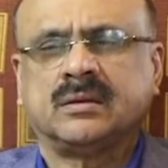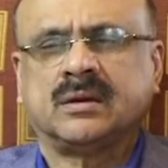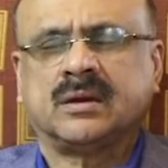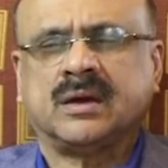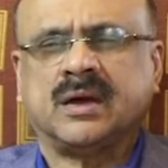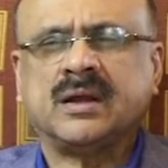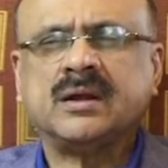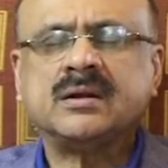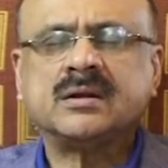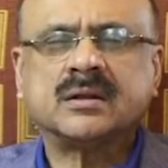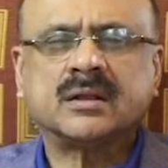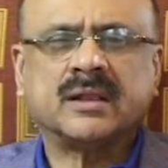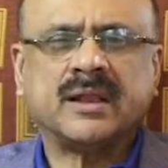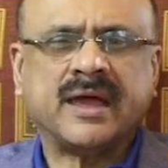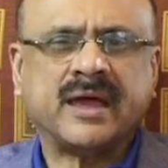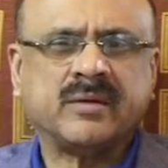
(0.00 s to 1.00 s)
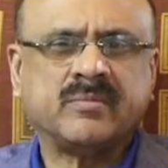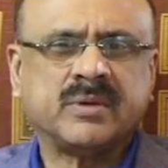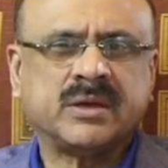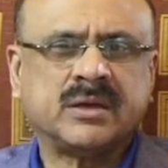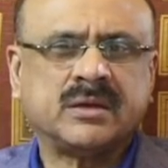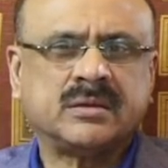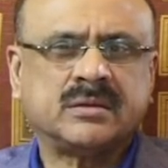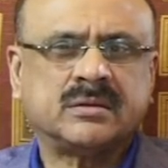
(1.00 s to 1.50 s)
current
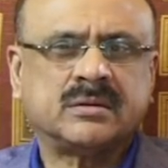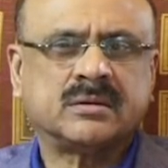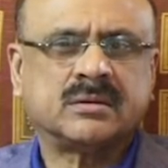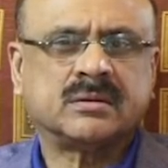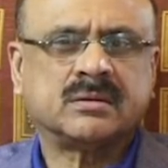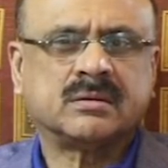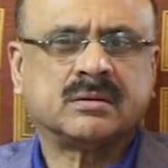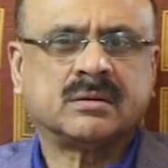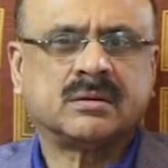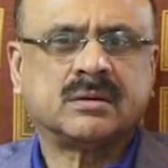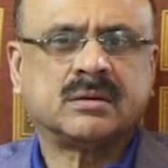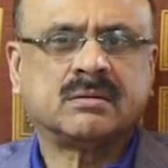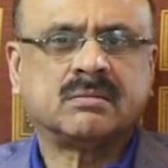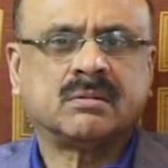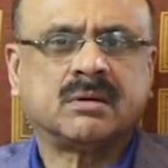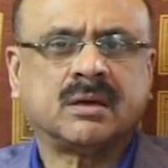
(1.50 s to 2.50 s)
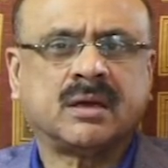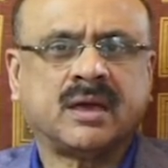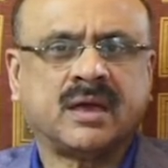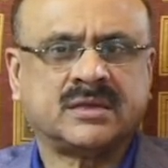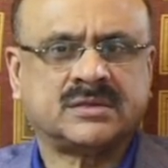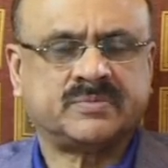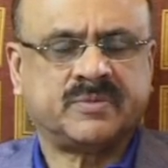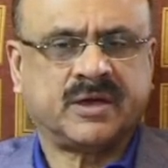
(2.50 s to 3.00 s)
climate
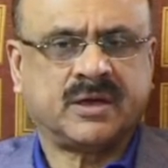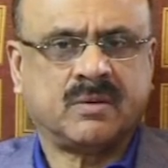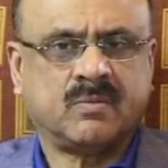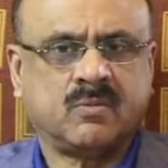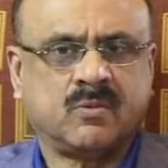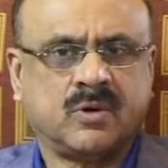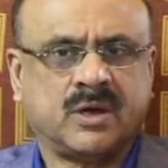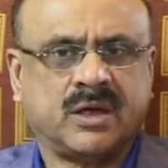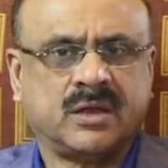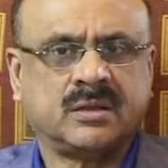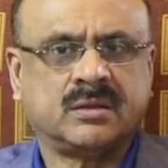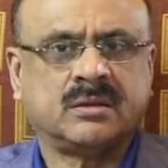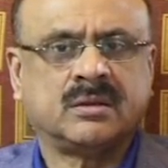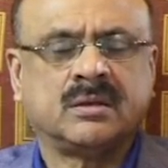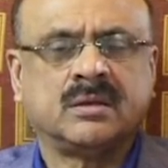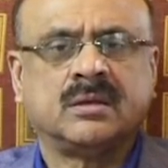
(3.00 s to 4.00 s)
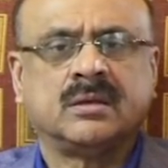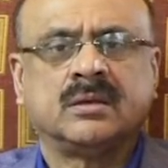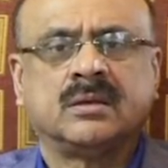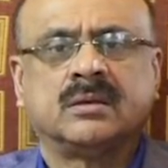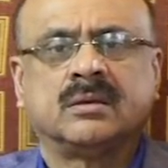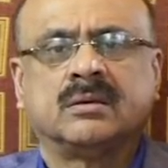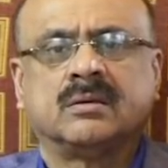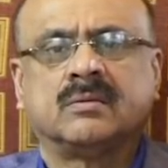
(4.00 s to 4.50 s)
has become one
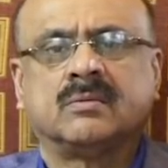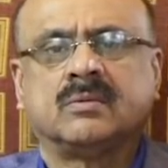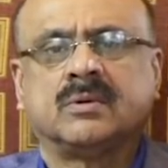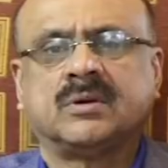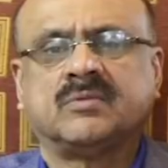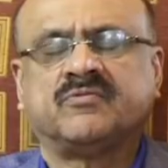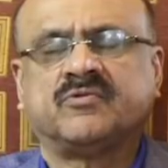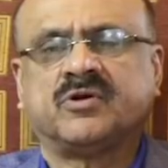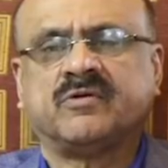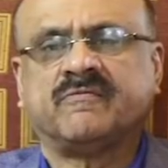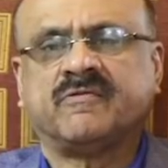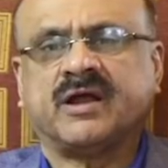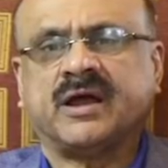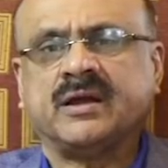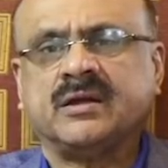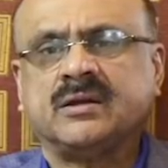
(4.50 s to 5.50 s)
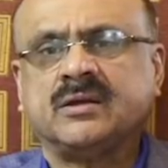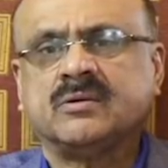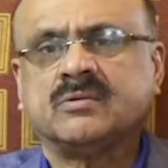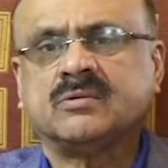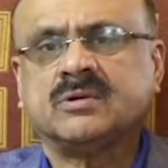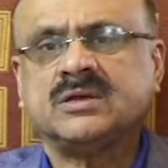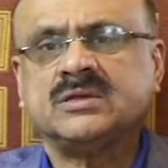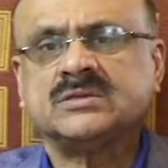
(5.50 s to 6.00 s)
where, for a variety of
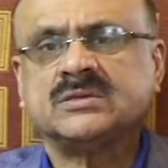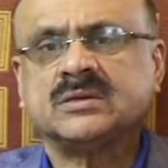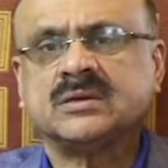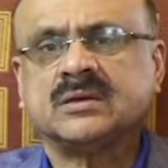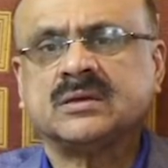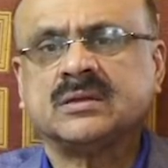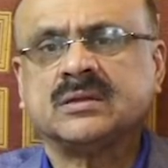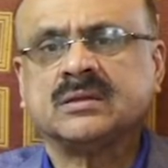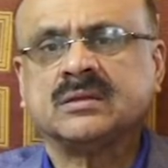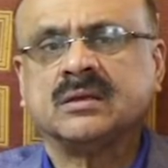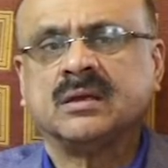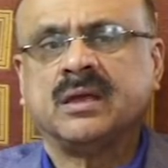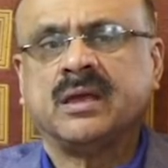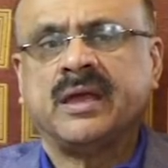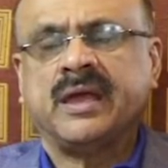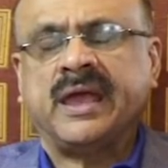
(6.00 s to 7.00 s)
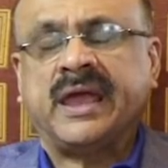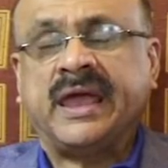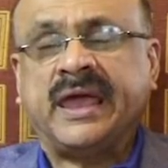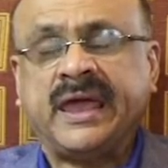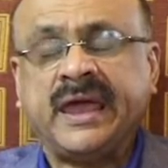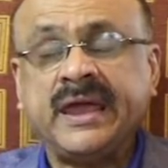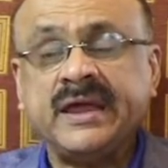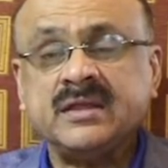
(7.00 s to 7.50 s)
reasons,
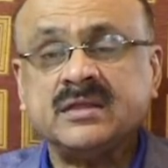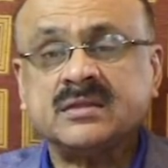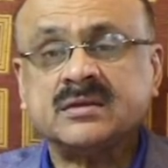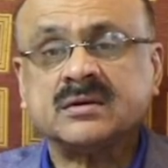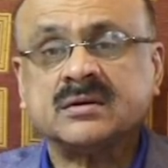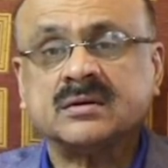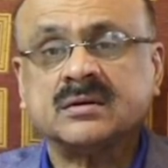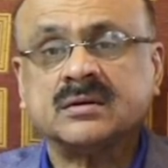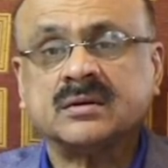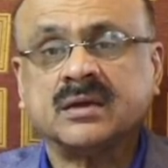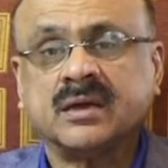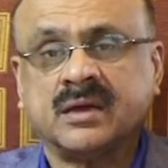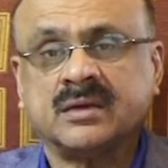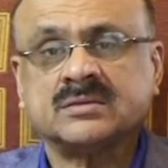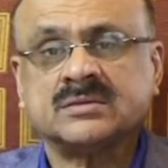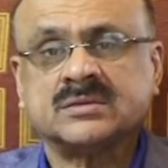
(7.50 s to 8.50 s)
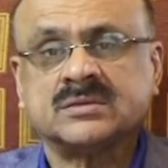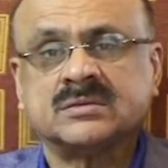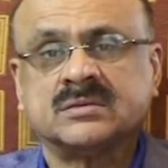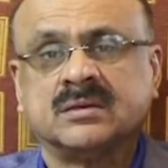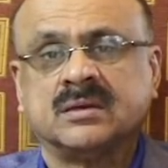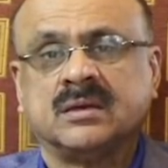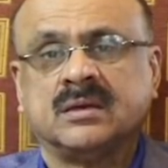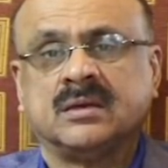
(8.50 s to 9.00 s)
hate gets
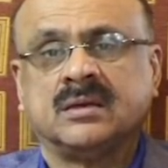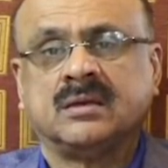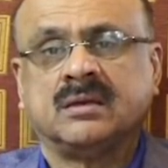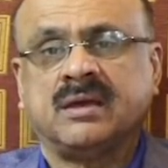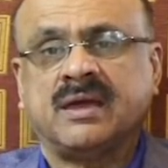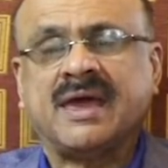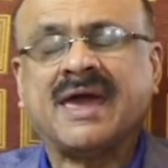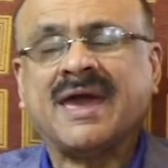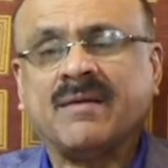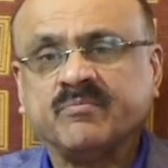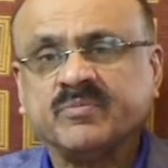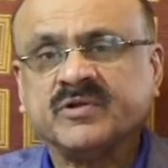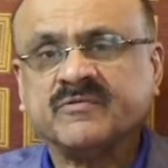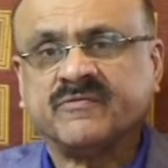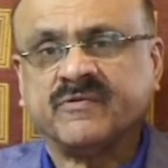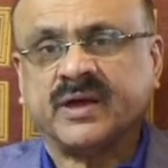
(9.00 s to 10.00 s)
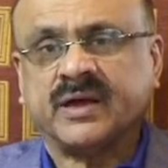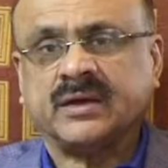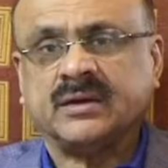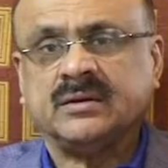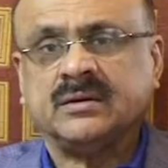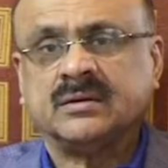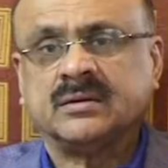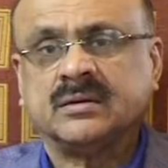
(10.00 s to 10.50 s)

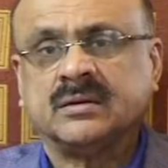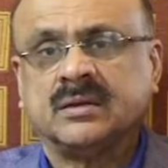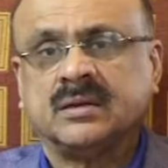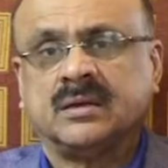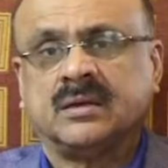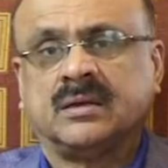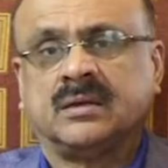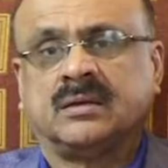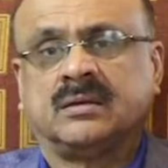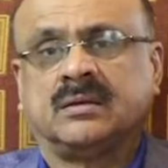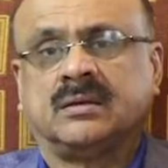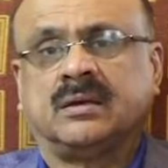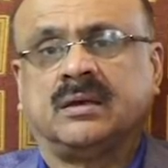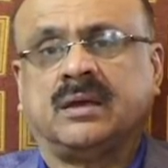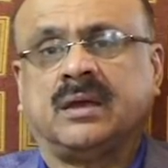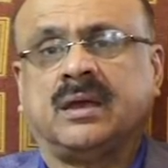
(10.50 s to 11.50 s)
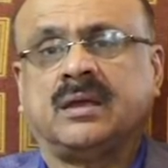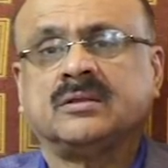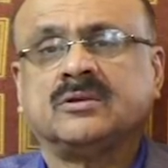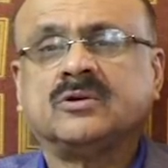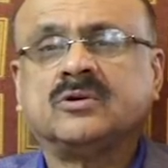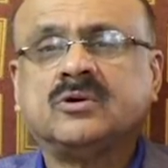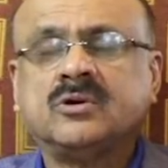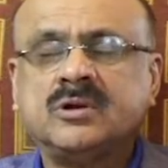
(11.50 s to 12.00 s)
amplified
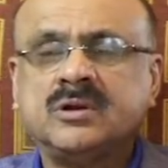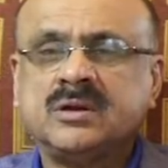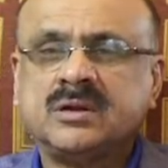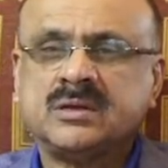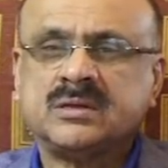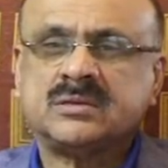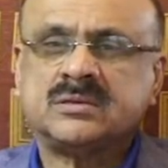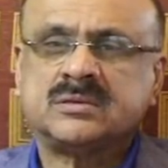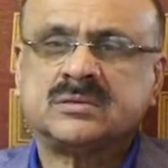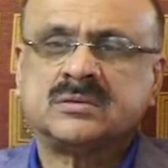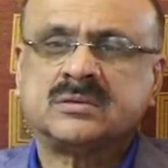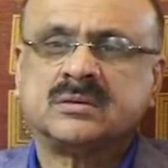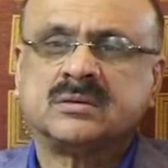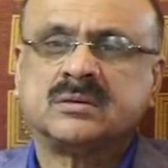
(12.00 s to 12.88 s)
and goodness